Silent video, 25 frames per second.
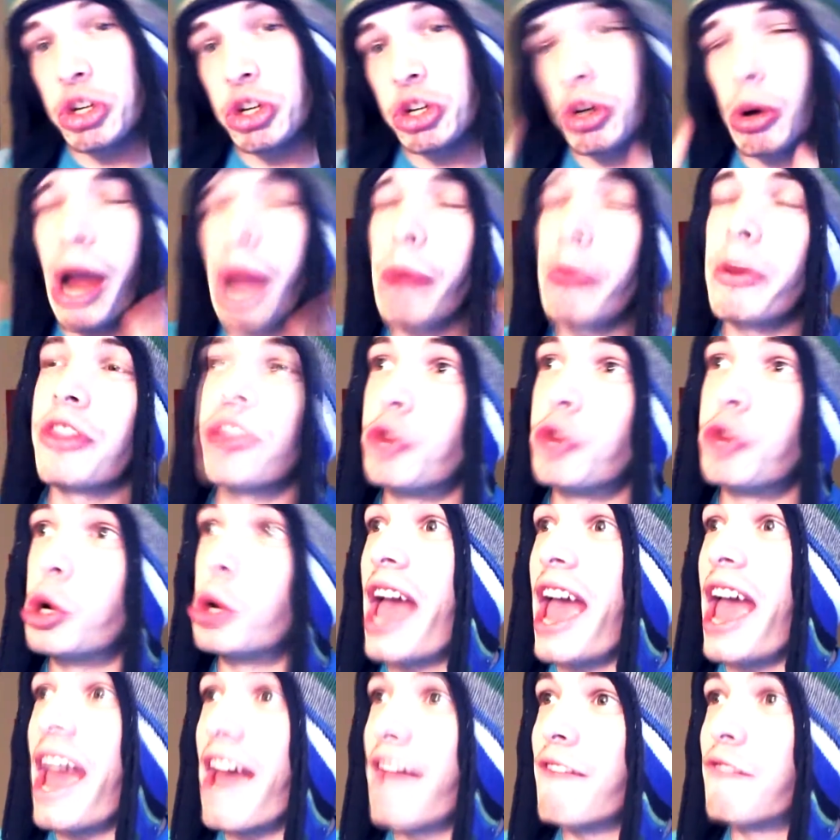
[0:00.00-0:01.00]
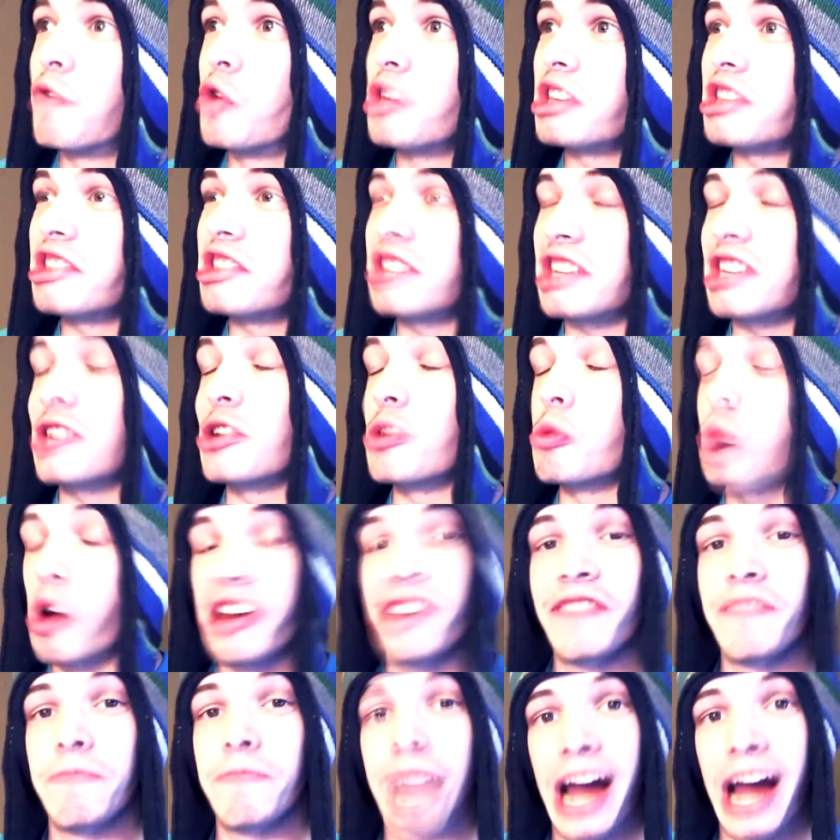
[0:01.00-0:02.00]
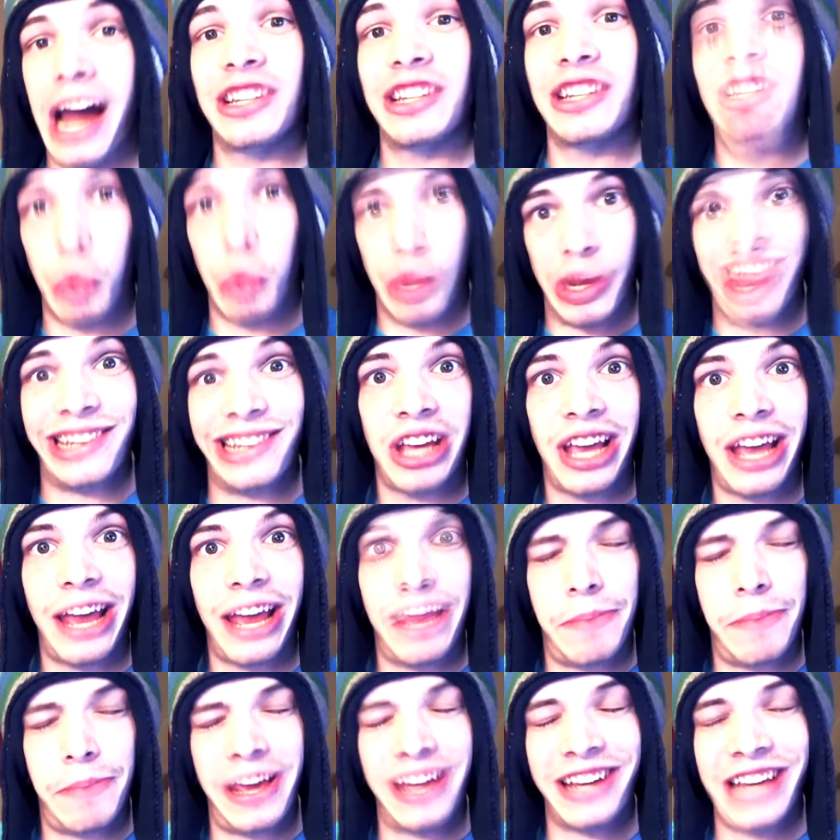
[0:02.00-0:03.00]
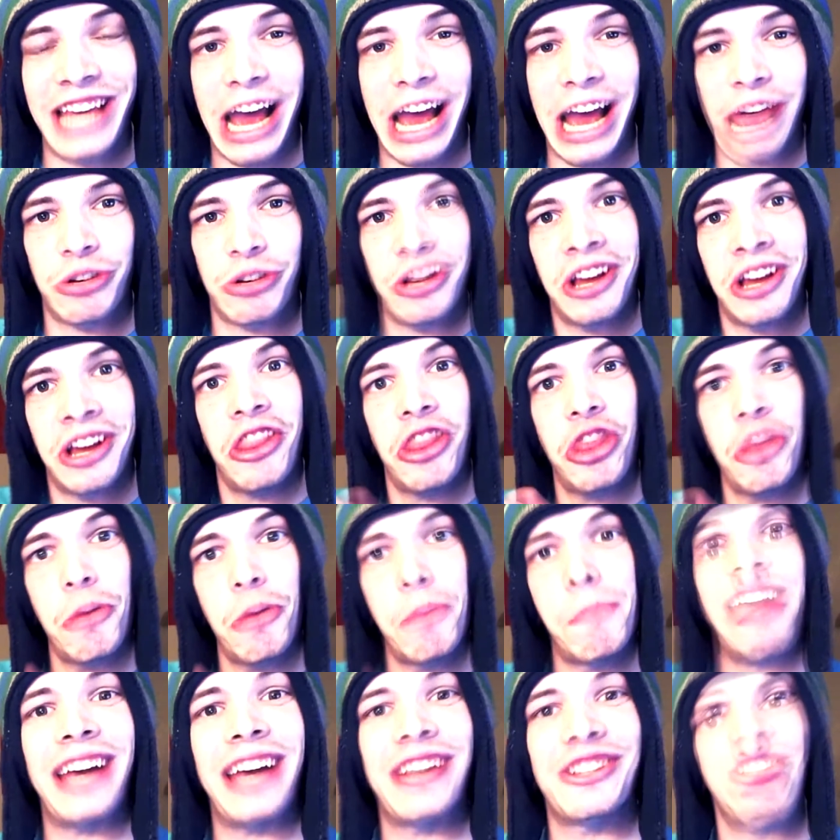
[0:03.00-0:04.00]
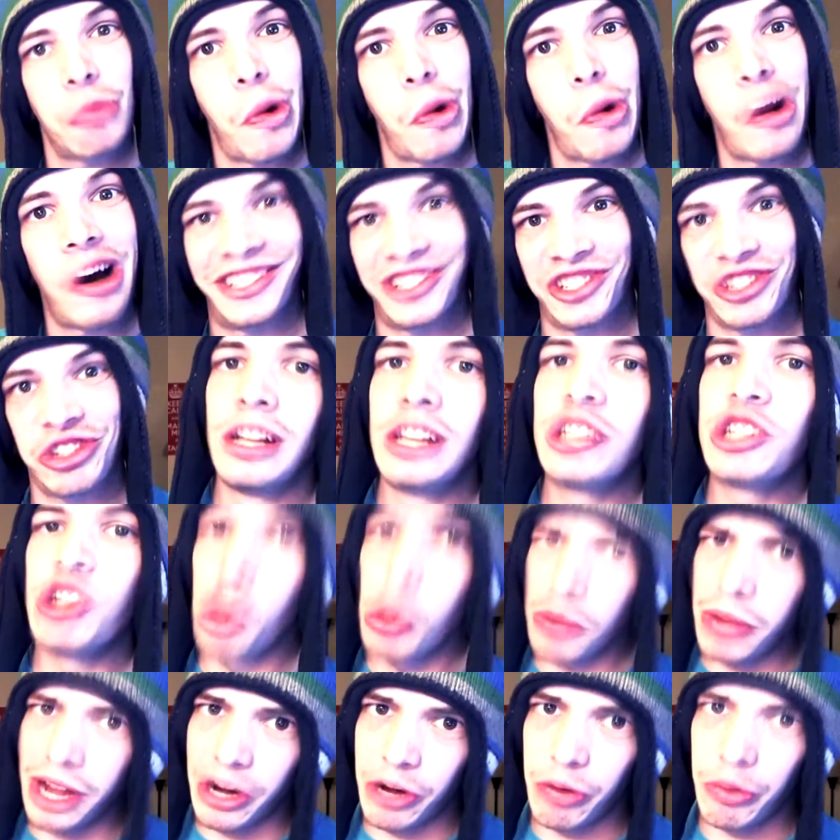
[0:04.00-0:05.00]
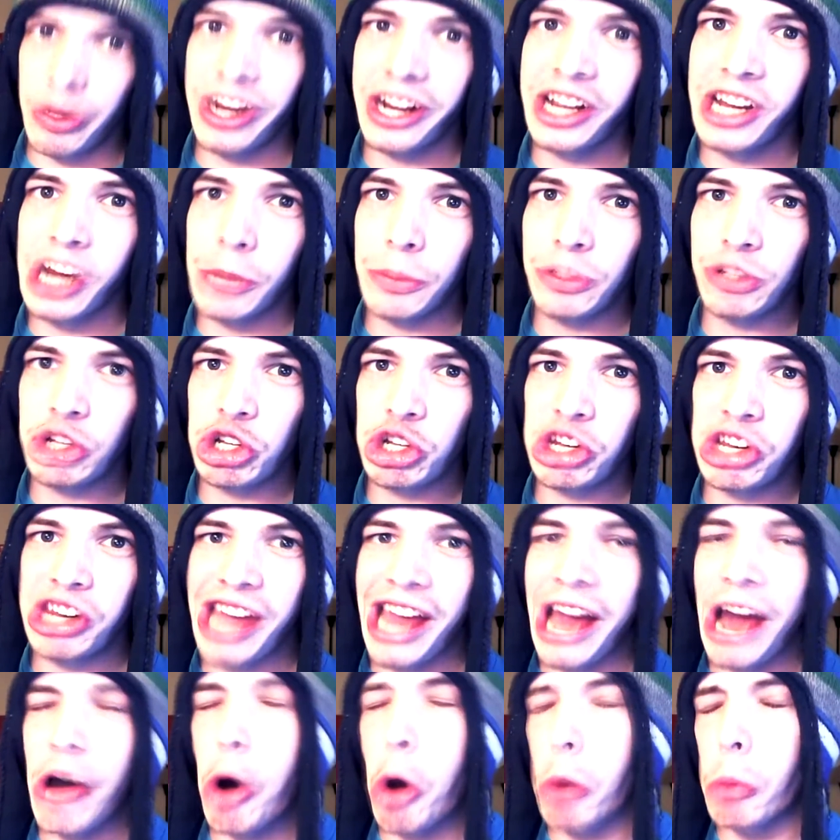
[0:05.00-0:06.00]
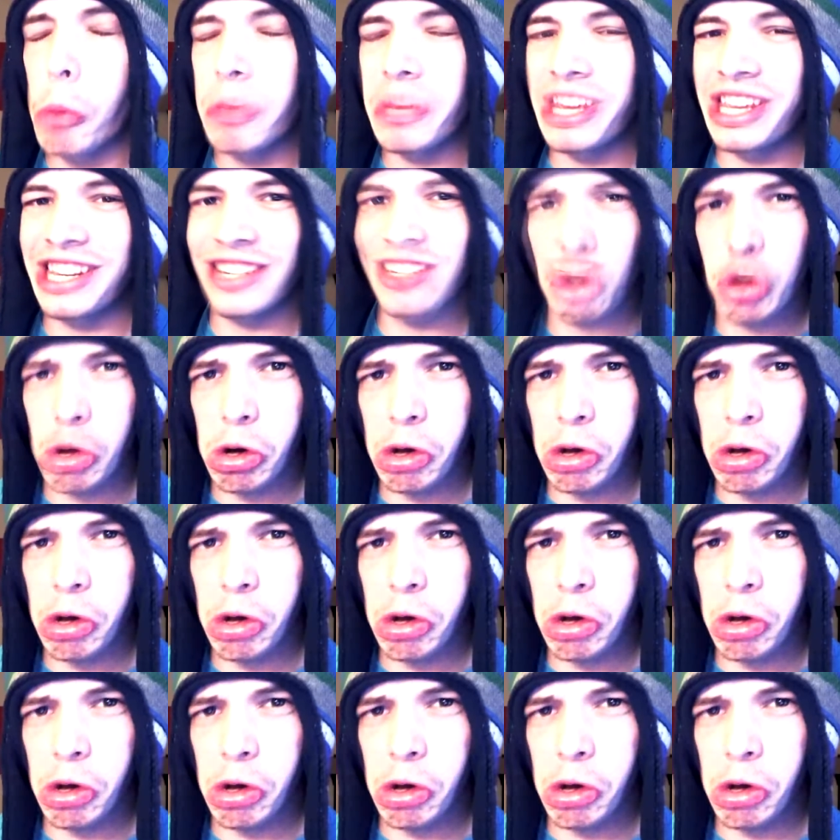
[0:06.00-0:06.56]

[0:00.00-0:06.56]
I went through every single one of my tweets and picked out the best ones. So I'm gonna read a couple to you now, hope you enjoy